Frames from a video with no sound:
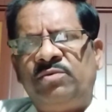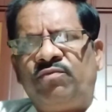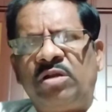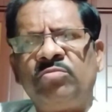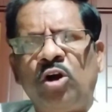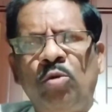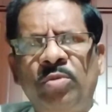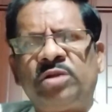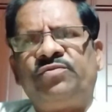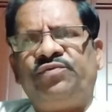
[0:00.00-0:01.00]
From
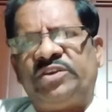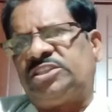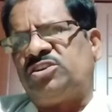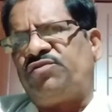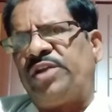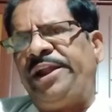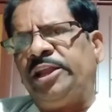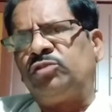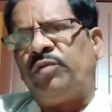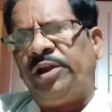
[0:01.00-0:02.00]
November 1st of
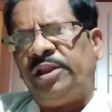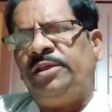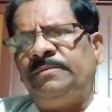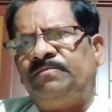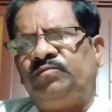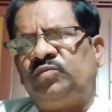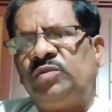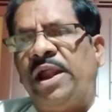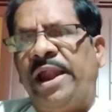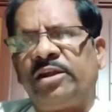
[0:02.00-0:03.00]
1920,
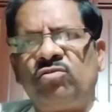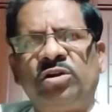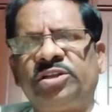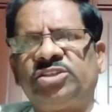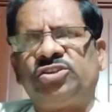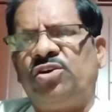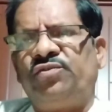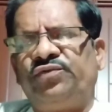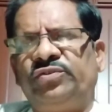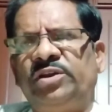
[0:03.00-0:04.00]
the headquarters
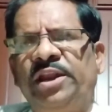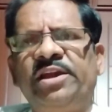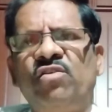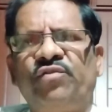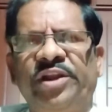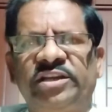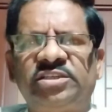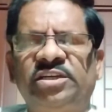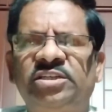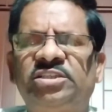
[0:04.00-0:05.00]
of League of
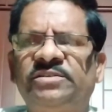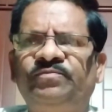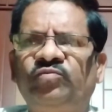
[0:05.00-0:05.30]
Nations